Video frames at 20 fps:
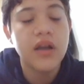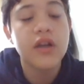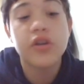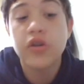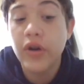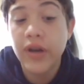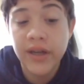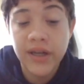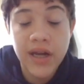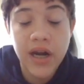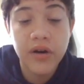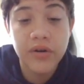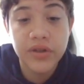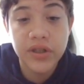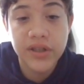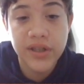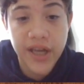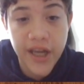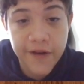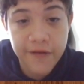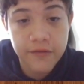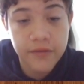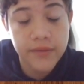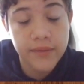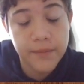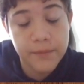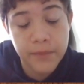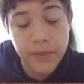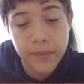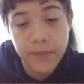Sorry, Hikaru just gave
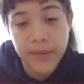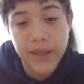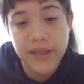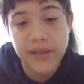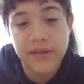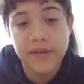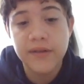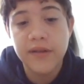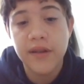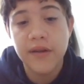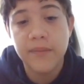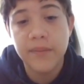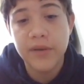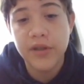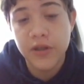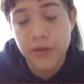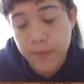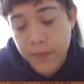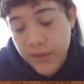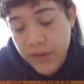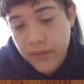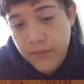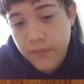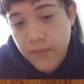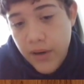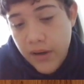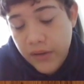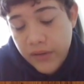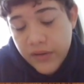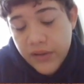up a piece. The bishop.
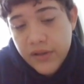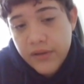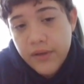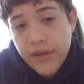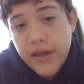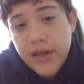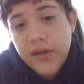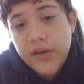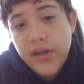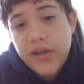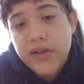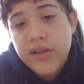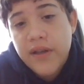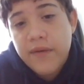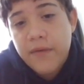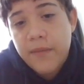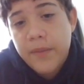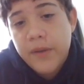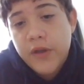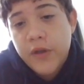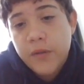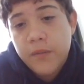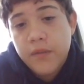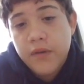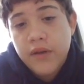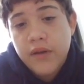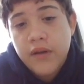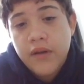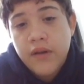Hikaru doesn't have a bishop.